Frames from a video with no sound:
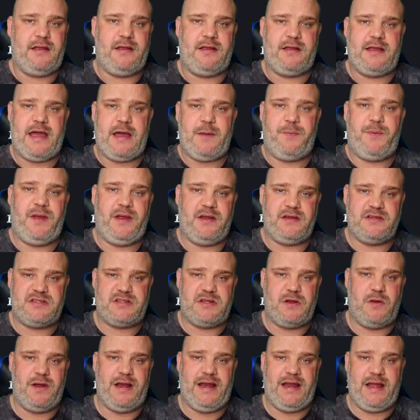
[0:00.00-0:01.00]
cap it
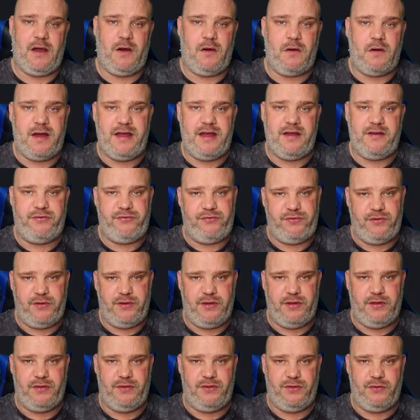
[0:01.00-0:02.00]
slightly higher
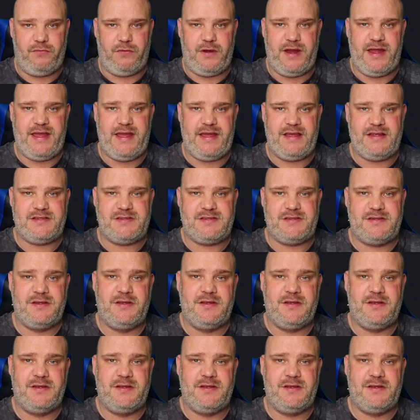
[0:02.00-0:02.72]
for the rares,